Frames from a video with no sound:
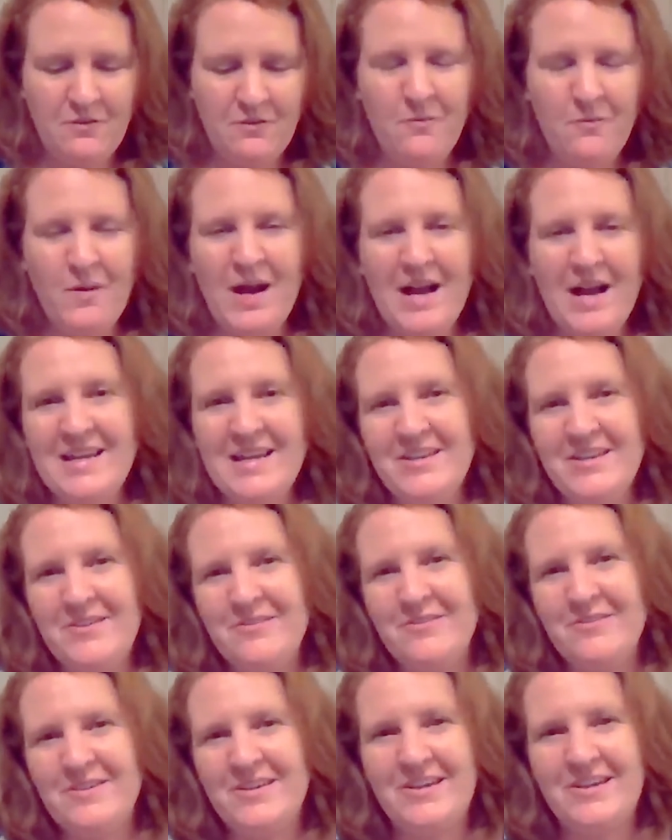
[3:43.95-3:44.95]
Why,
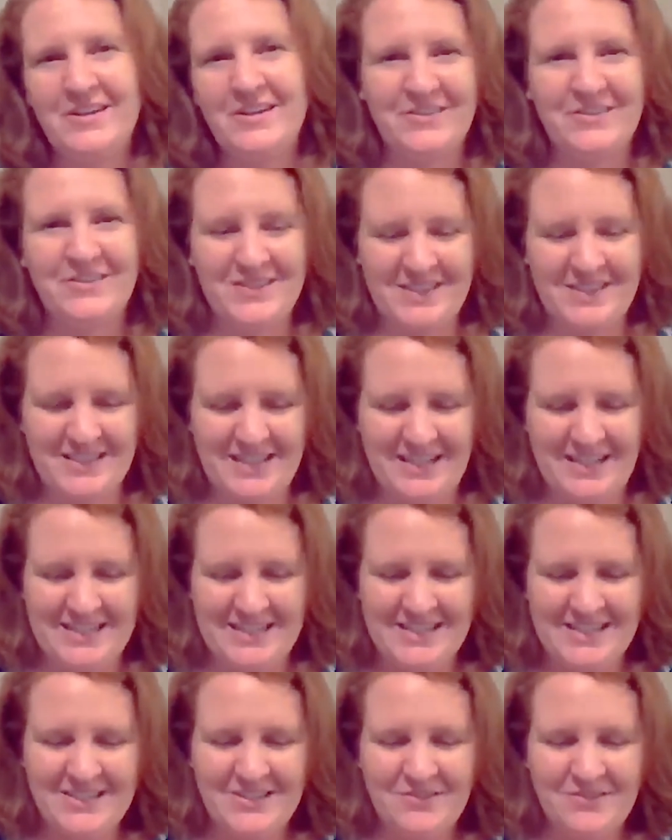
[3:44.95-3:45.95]
you goose,
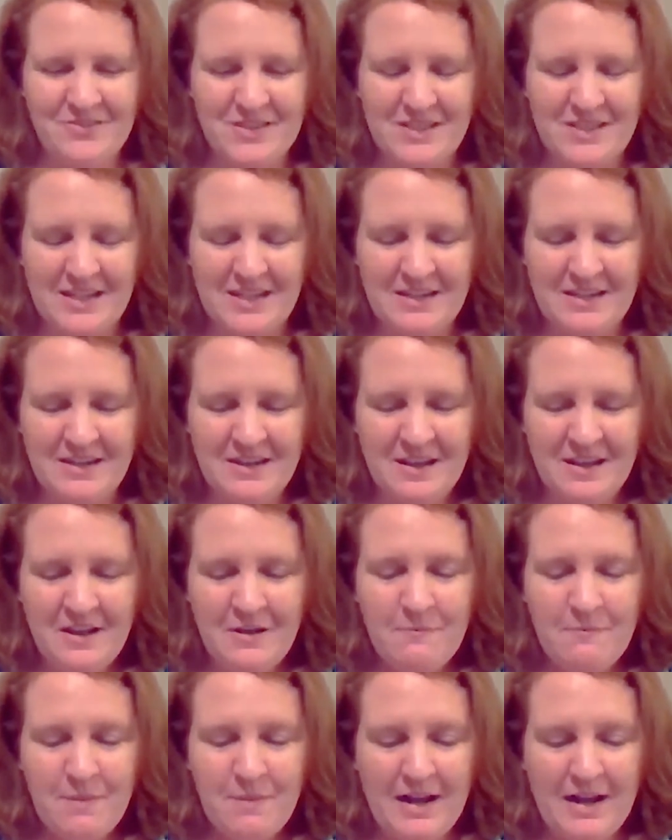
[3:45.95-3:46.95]
said Susan,
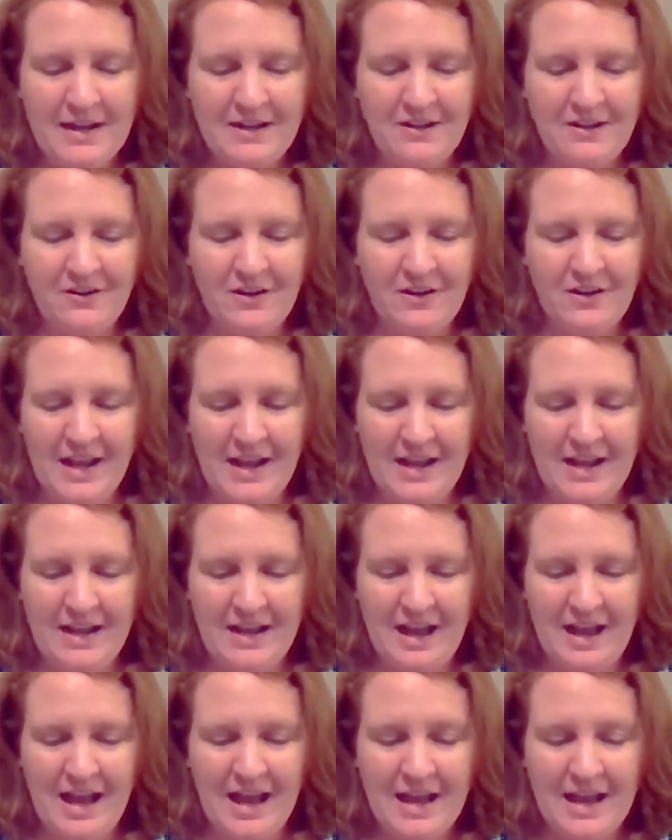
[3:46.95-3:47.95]
patting her
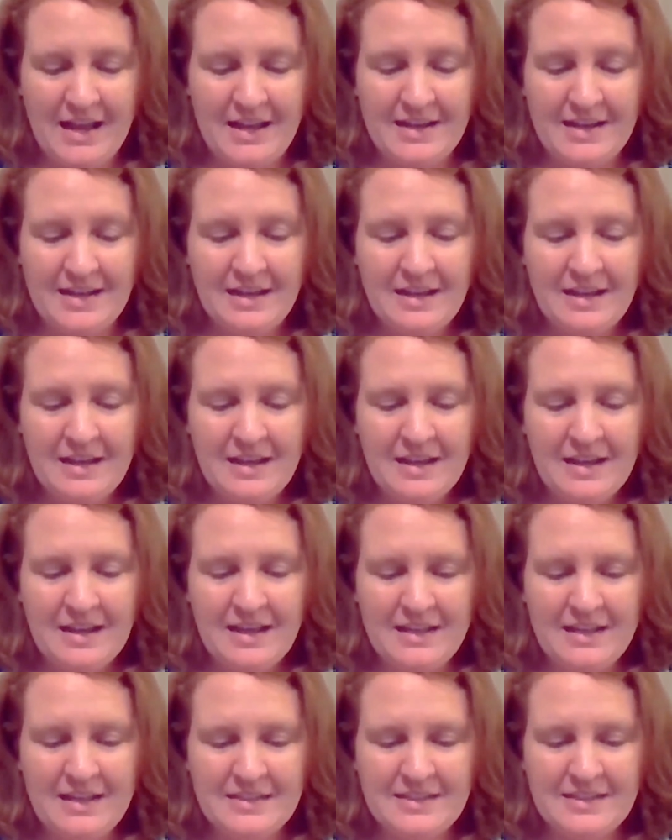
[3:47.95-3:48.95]
head
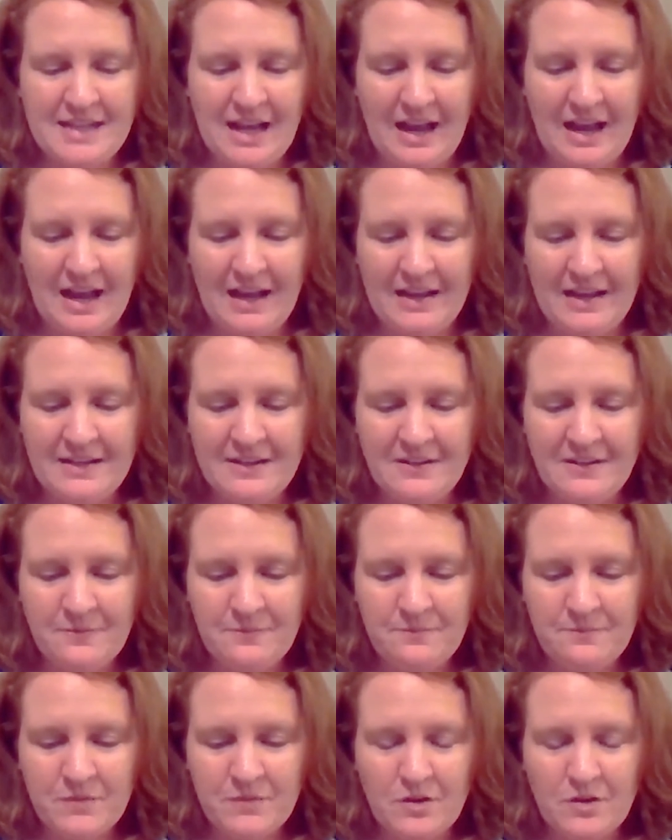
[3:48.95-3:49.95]
inside,
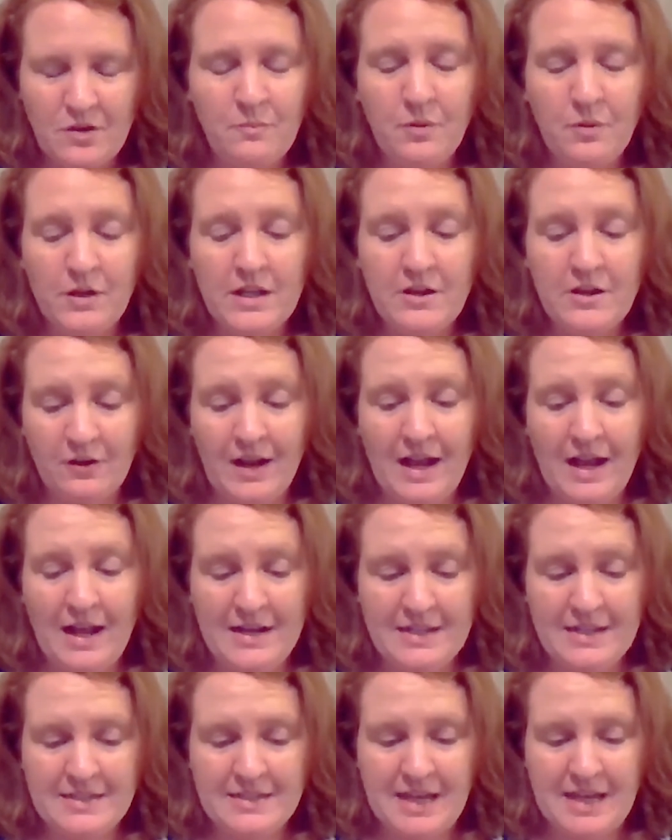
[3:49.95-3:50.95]
putting her
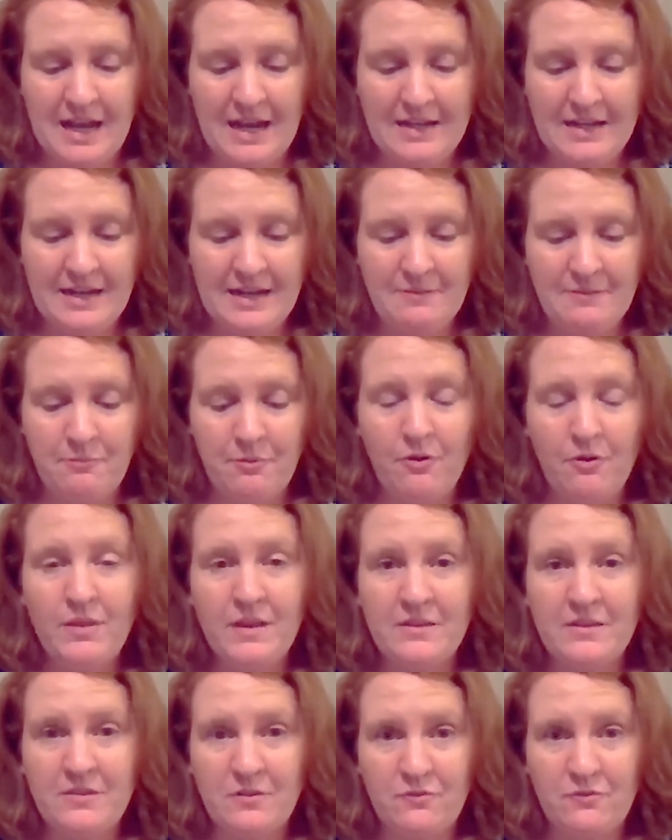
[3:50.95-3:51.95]
head inside and
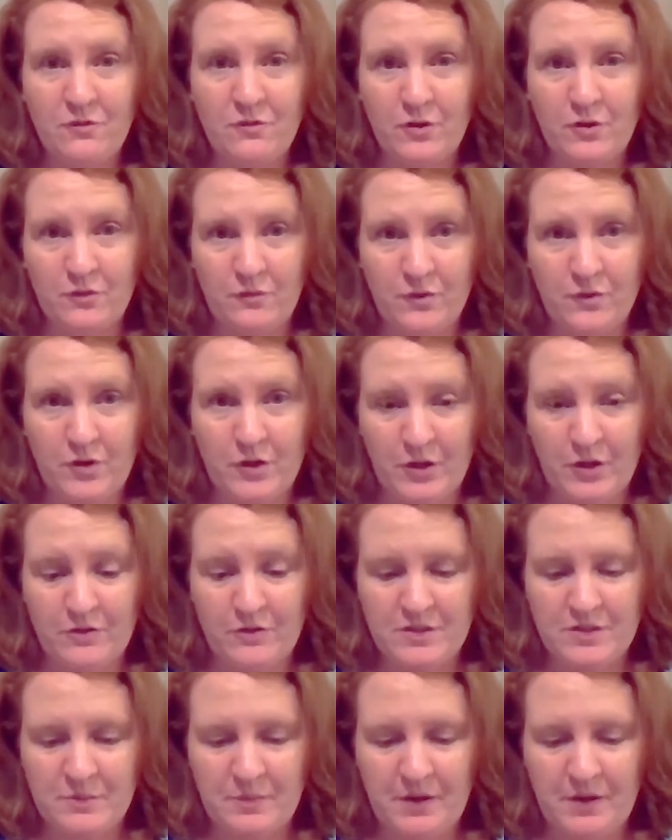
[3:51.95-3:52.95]
pulling the fur
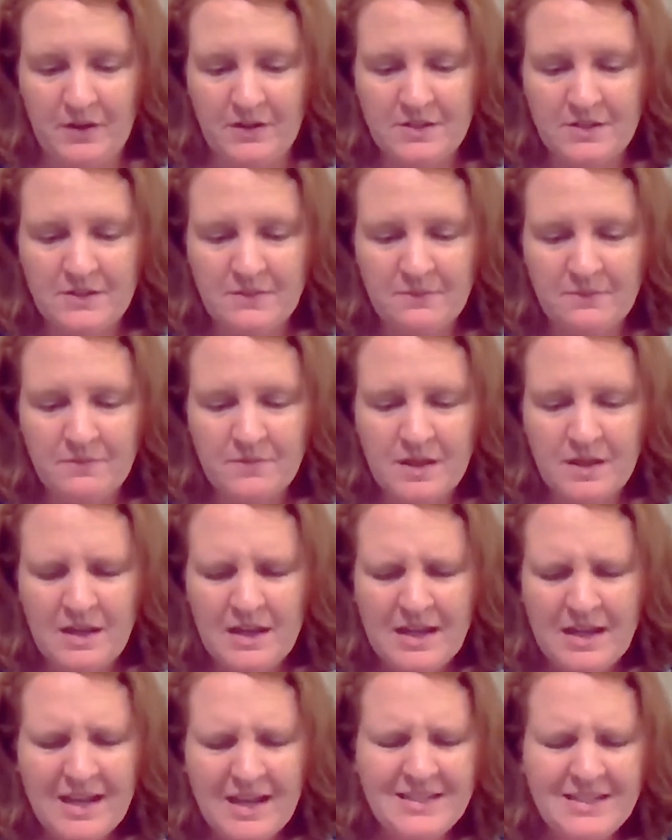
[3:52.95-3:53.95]
coats apart.
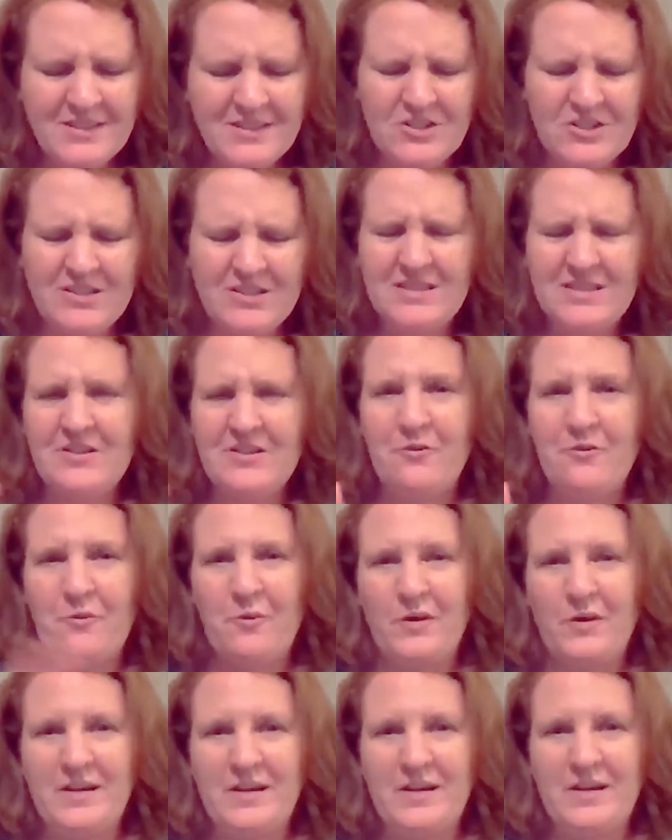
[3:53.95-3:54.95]
It's just an
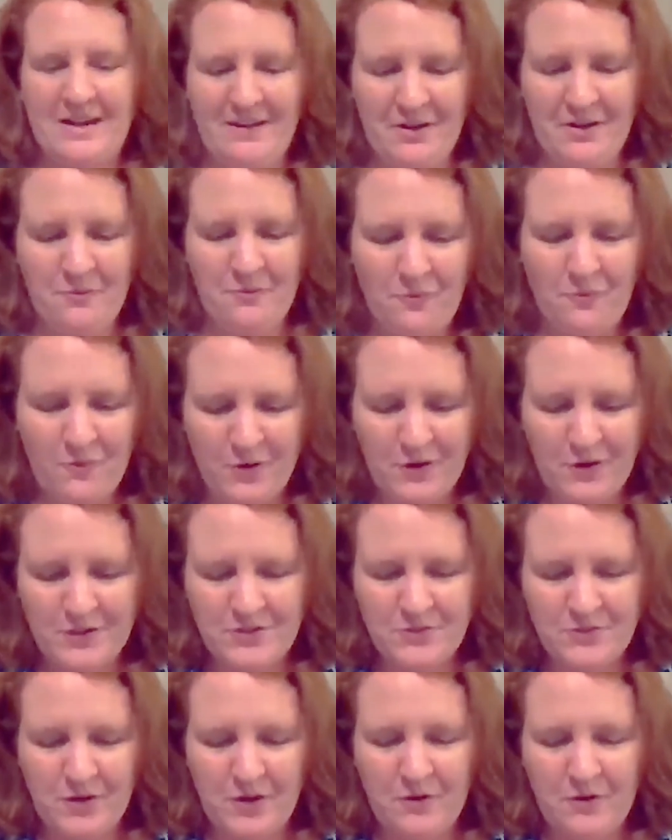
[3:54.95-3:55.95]
ordinary
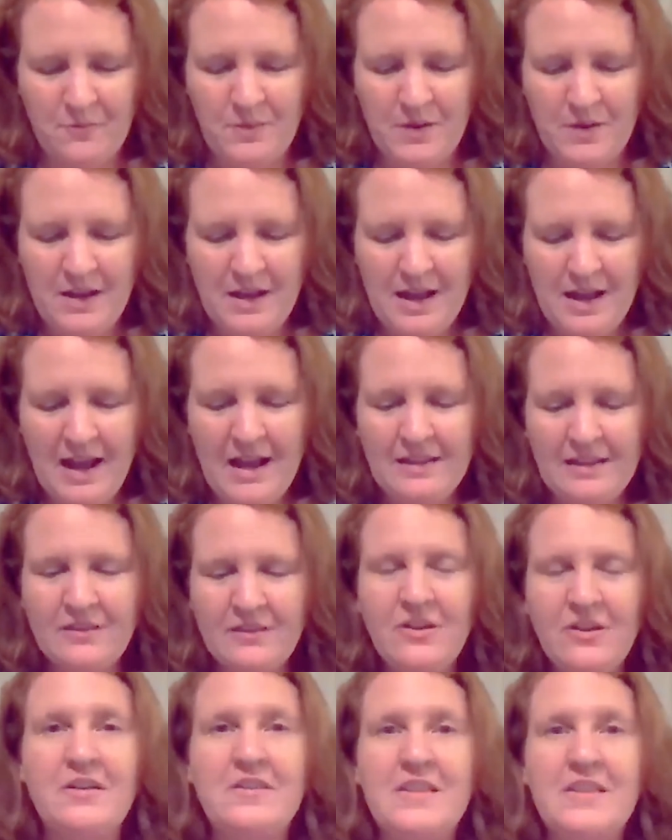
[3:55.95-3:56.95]
wardrobe. And
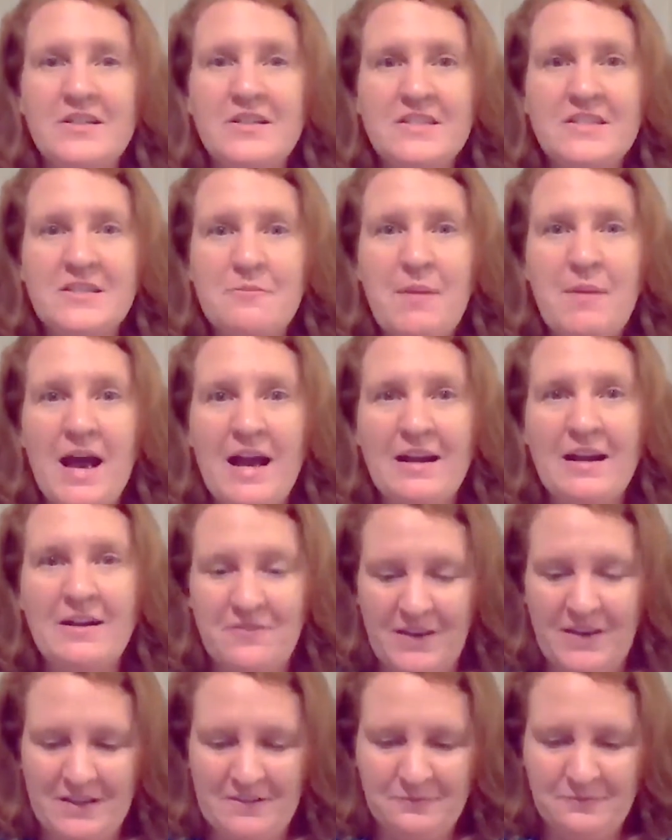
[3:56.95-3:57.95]
look, there's the back
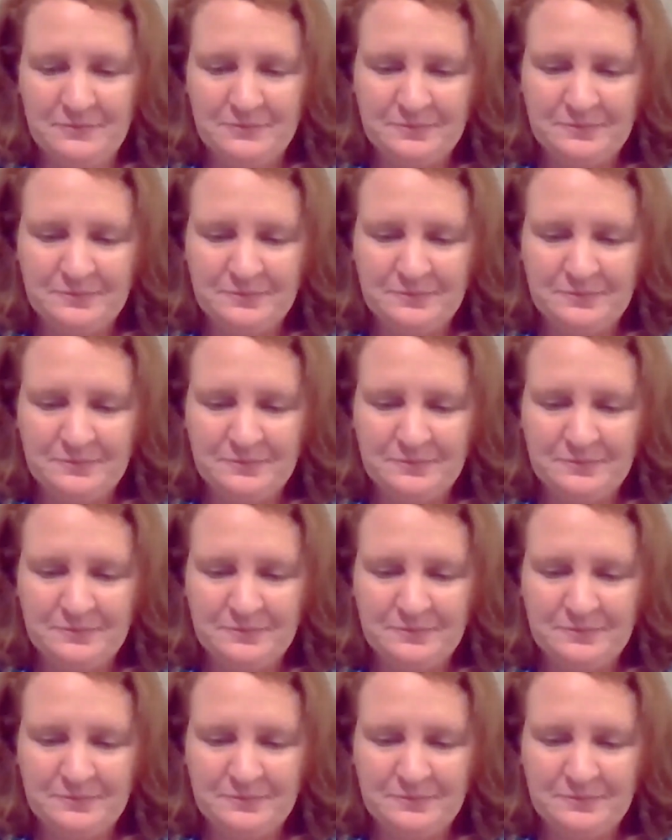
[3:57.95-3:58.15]
of it.